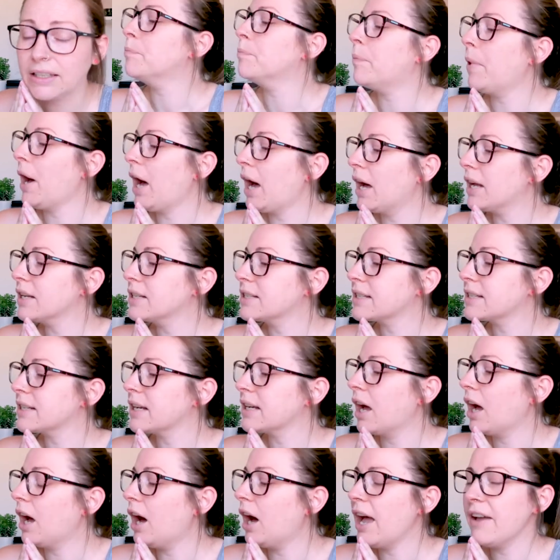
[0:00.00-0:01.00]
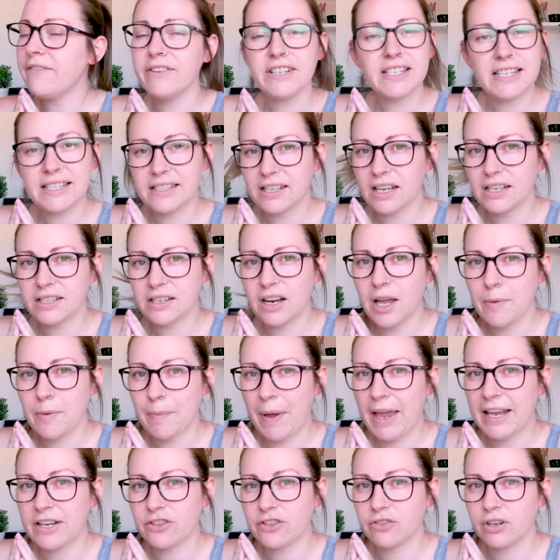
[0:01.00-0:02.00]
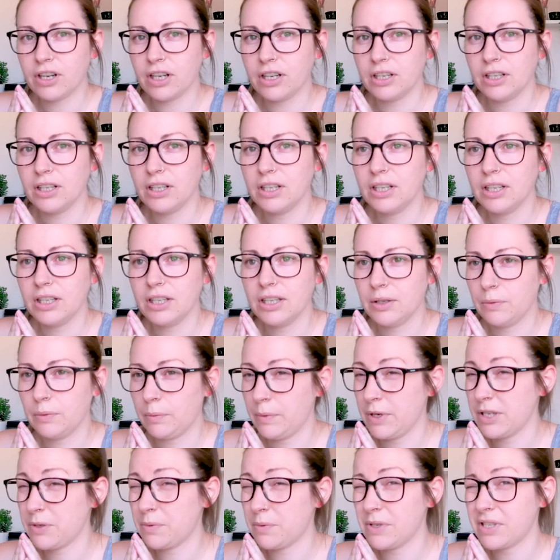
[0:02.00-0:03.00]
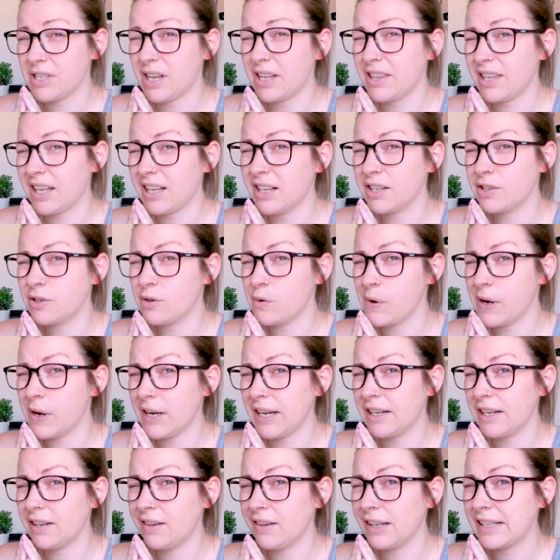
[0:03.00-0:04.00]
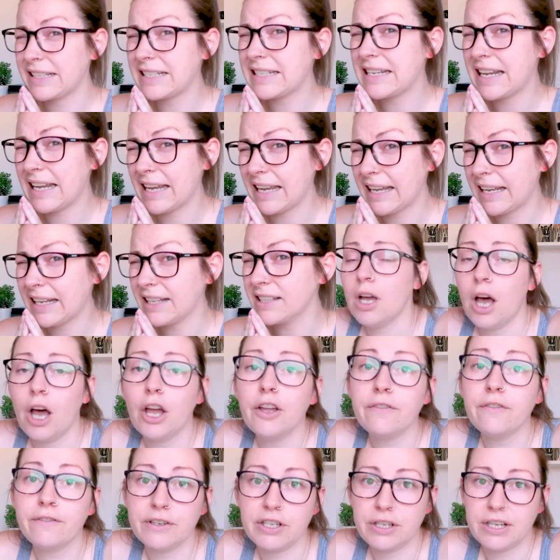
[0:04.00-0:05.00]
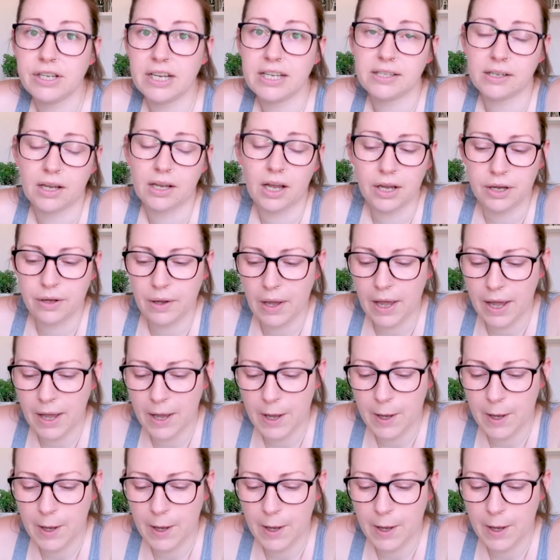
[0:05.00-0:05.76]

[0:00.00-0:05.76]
But ever since I started Patreon, which was I think 2019, over 2 years ago,